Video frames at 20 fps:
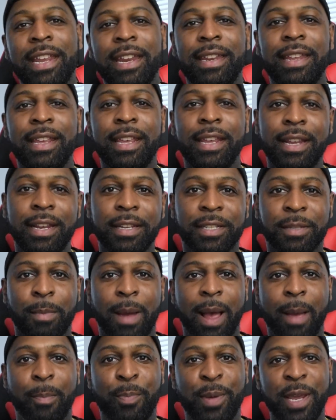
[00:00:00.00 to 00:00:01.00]
it is,
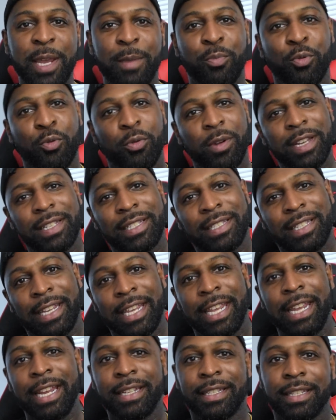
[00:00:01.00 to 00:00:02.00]
my people, it's the
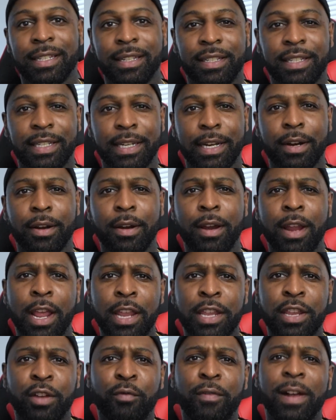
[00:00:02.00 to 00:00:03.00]
Kid Sincere,
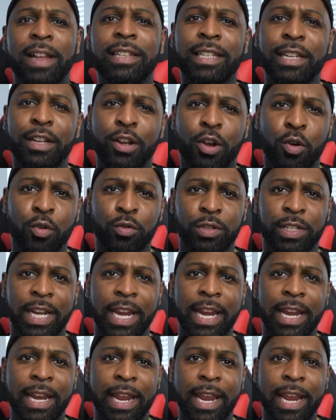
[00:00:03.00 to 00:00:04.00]
your resident Gold
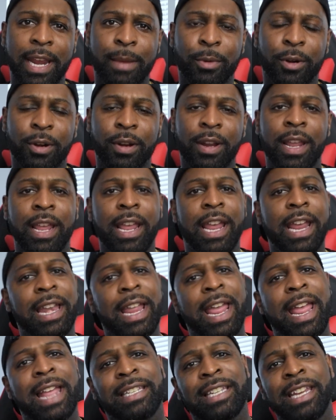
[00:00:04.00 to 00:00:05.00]
Chain Gamer. And
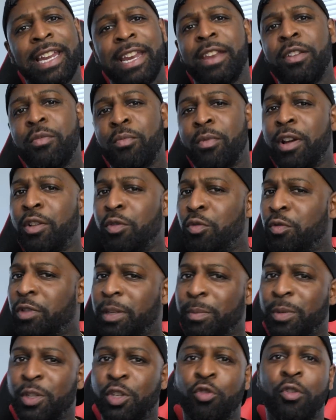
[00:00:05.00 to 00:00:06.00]
as anyone who
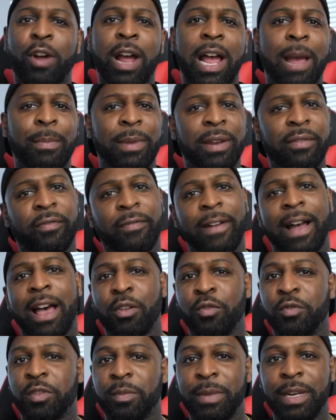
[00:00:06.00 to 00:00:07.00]
subscribed and
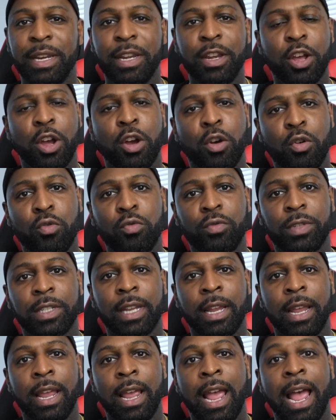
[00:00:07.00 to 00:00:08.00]
follows me knows,
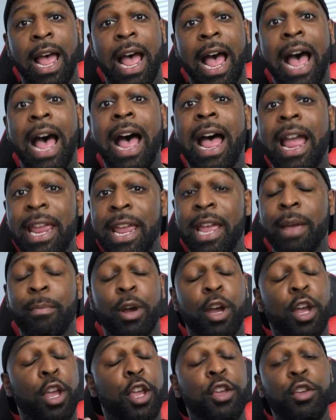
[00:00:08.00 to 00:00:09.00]
I am
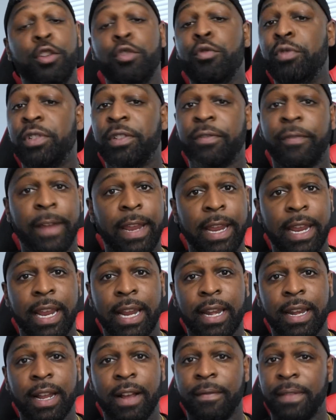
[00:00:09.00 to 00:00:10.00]
a huge
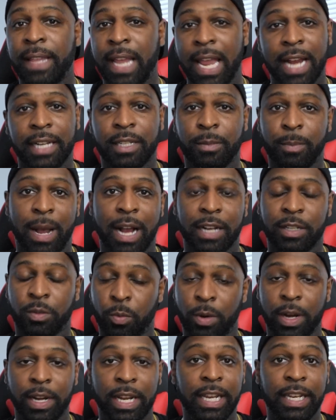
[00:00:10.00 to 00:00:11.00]
fan of the Xbox
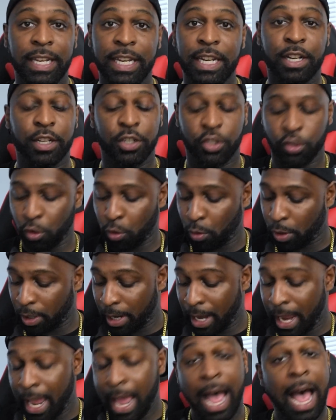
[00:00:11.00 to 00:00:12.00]
One Elite
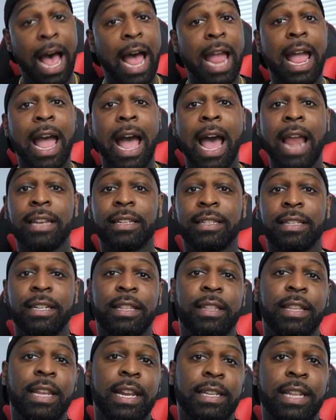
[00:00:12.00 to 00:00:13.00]
controller. I honestly
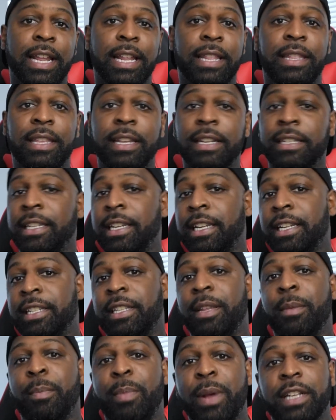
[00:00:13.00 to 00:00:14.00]
think that this is
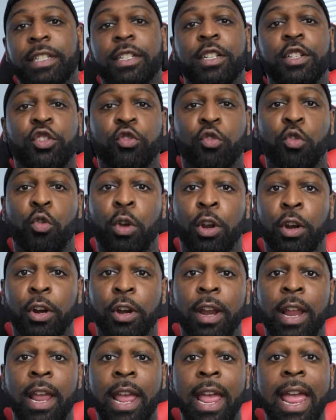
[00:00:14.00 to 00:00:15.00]
the best
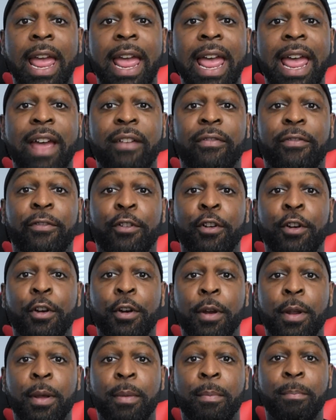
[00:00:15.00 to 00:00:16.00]
controller
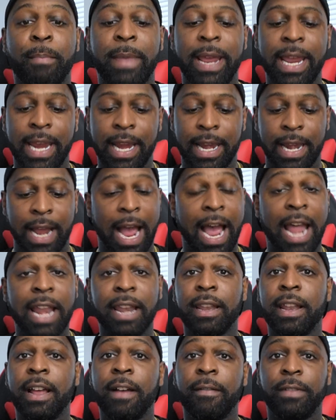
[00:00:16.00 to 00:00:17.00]
ever made. I
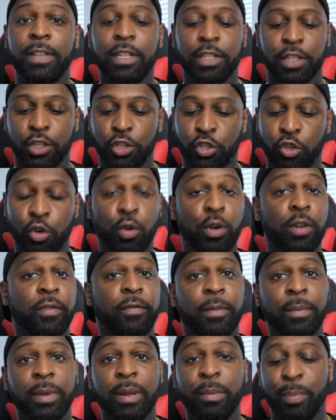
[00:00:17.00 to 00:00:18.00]
love this controller
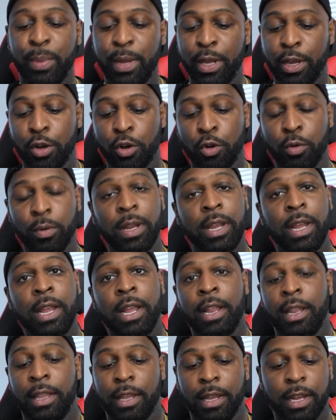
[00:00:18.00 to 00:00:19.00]
from the build,
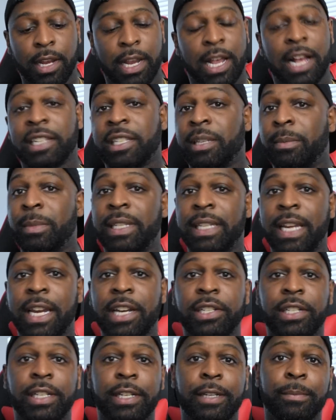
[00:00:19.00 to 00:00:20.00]
the
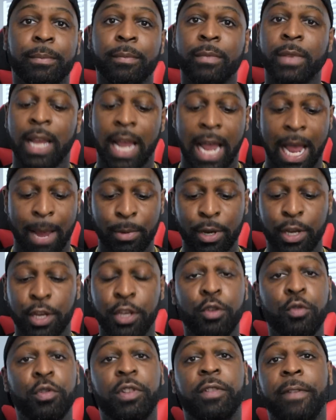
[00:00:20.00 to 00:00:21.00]
customization. I'm a
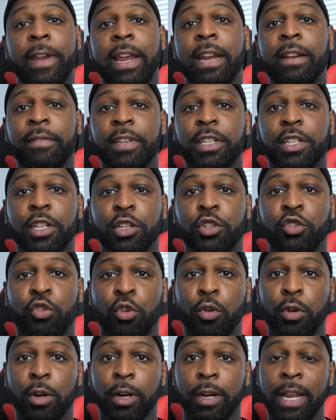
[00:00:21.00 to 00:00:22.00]
huge fan of this
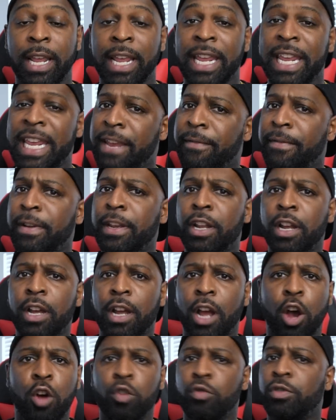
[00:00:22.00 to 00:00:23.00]
controller. Even
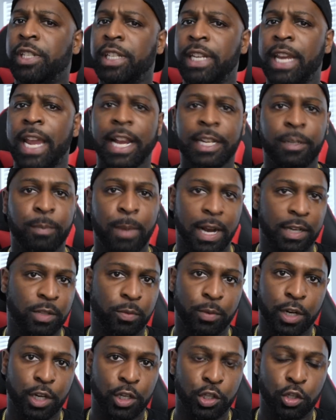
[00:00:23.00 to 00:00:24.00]
the OG Xbox
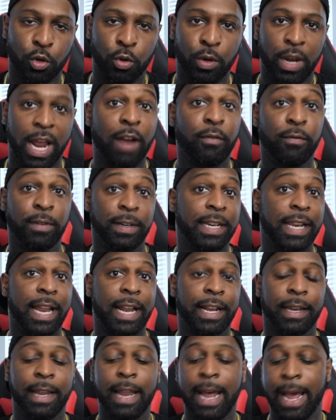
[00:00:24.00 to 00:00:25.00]
One controller I really
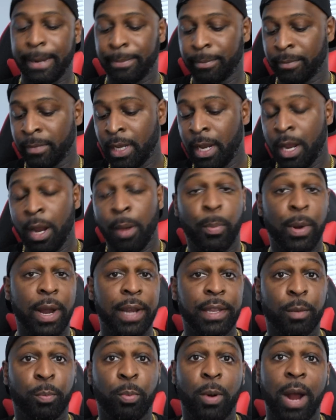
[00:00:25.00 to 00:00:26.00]
like a lot.
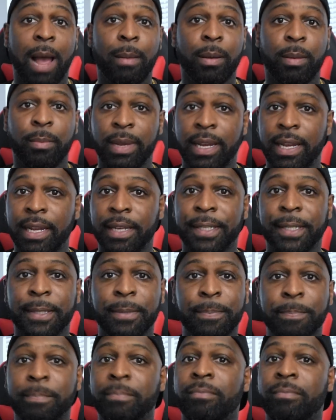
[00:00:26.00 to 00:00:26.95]
But the problem is,